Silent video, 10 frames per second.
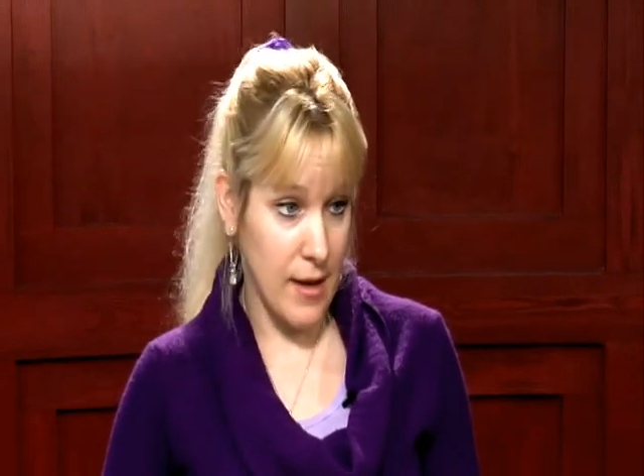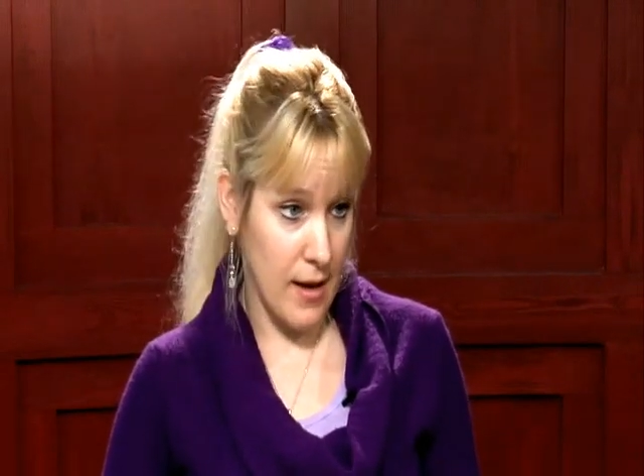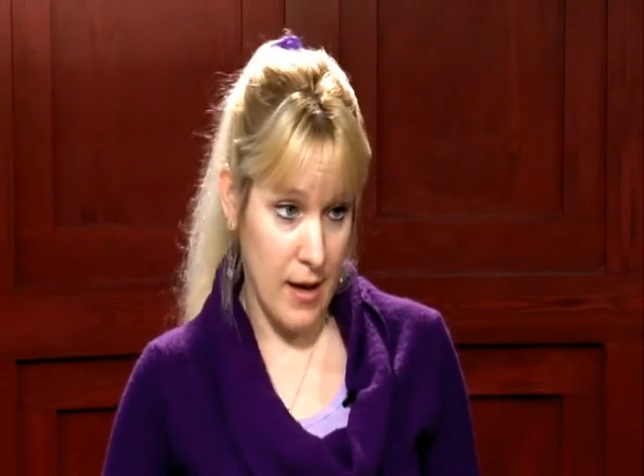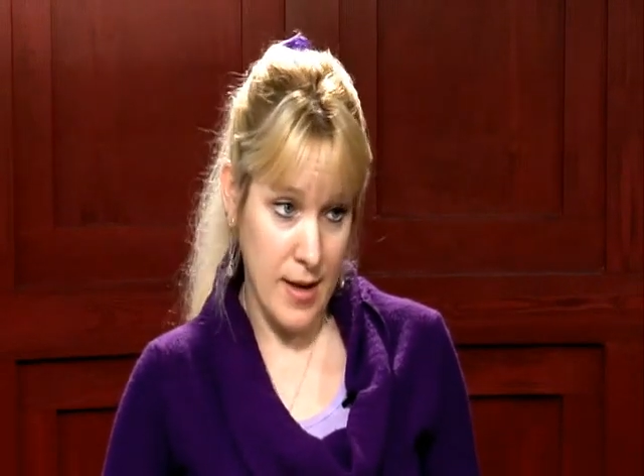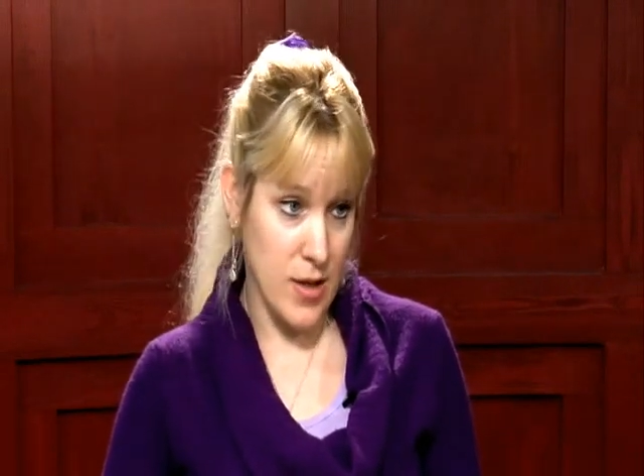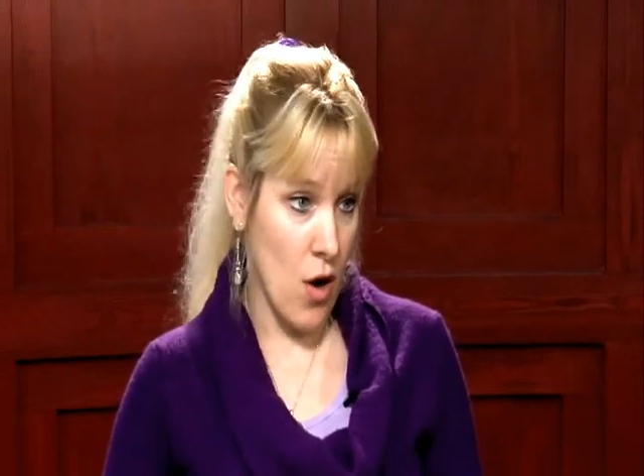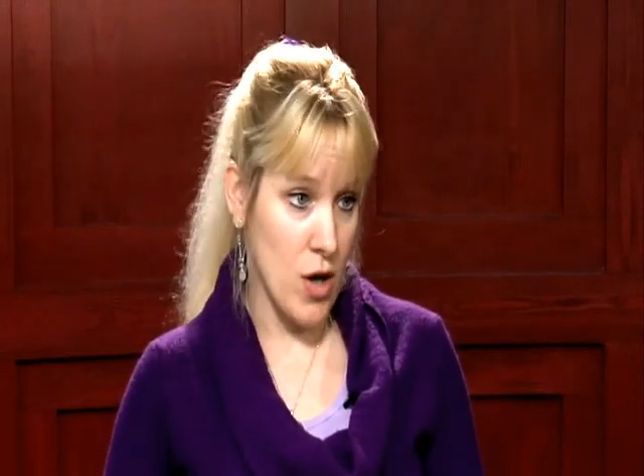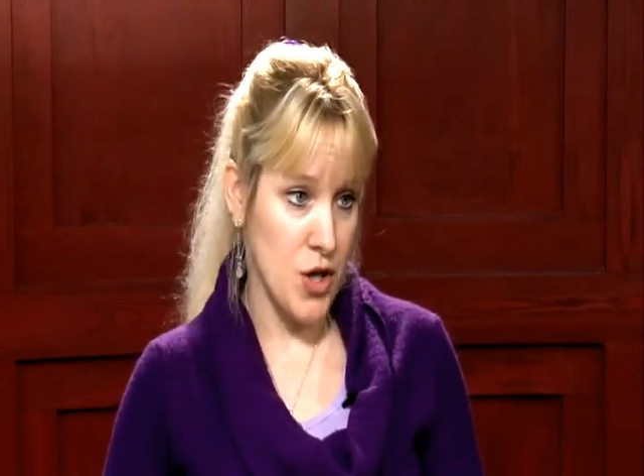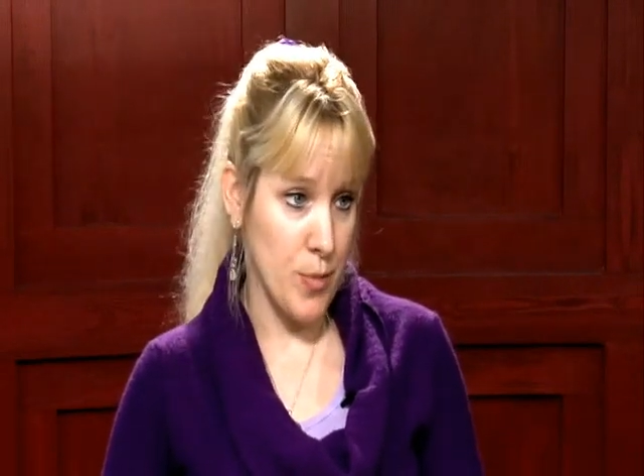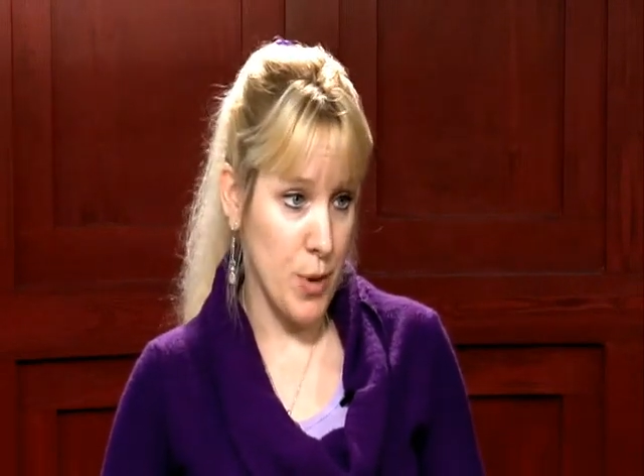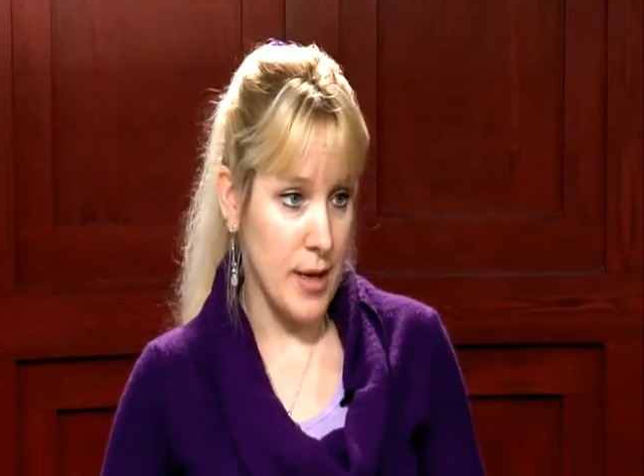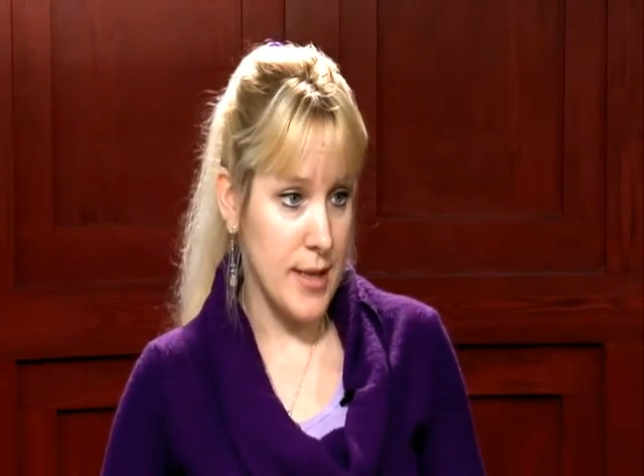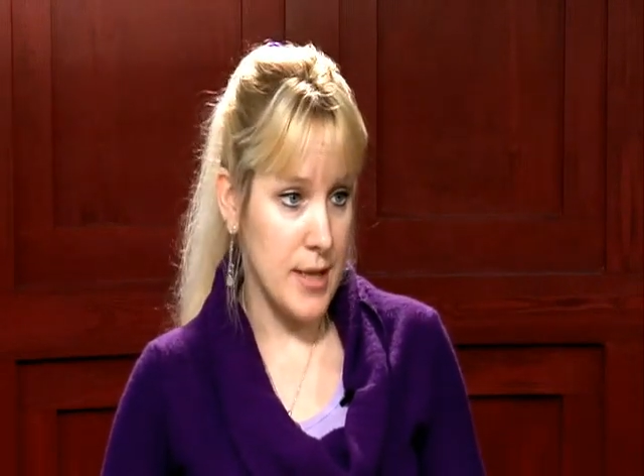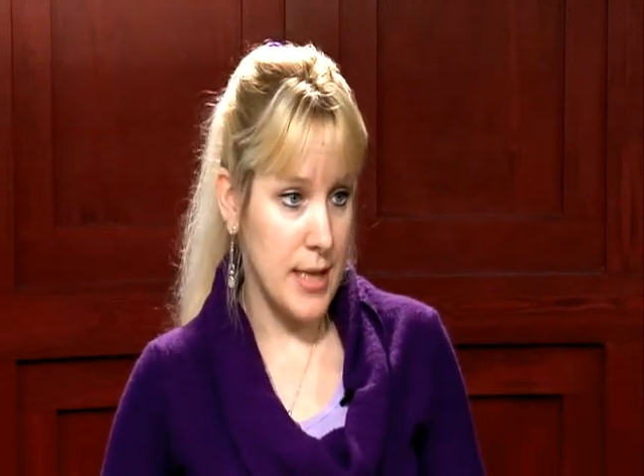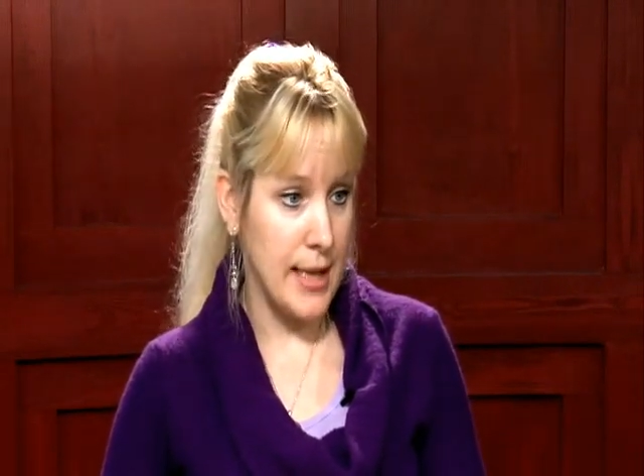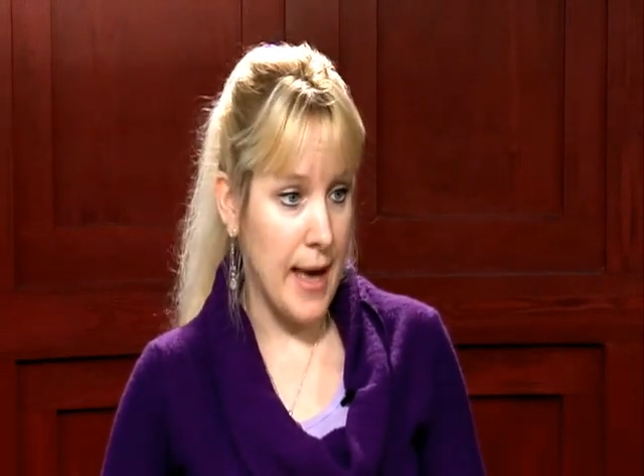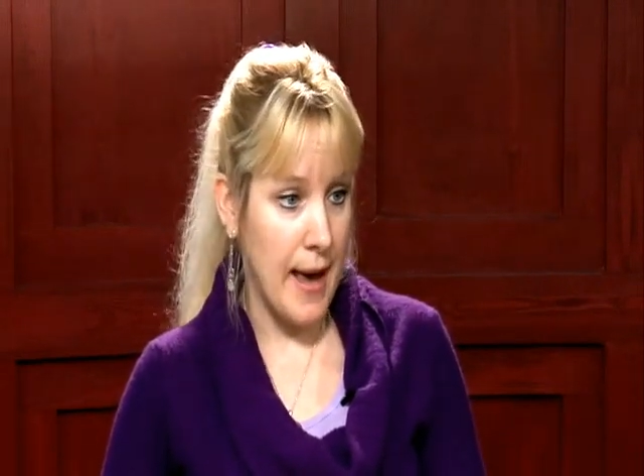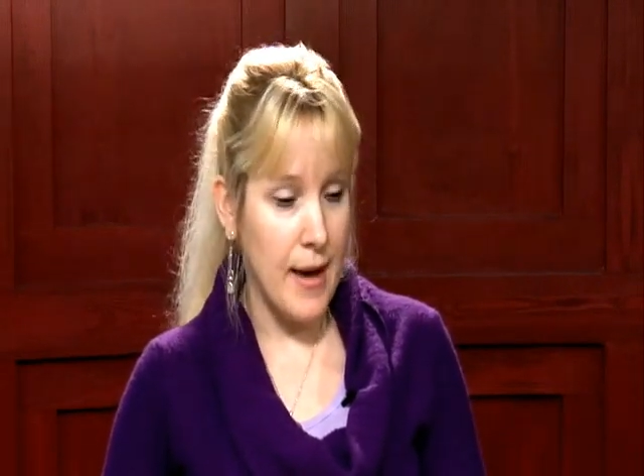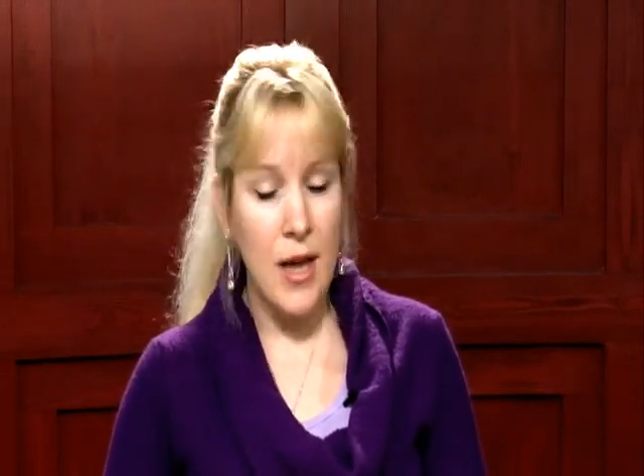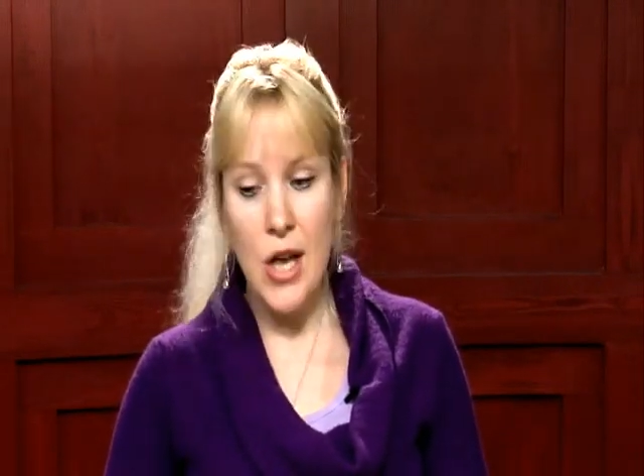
in his auction prices today.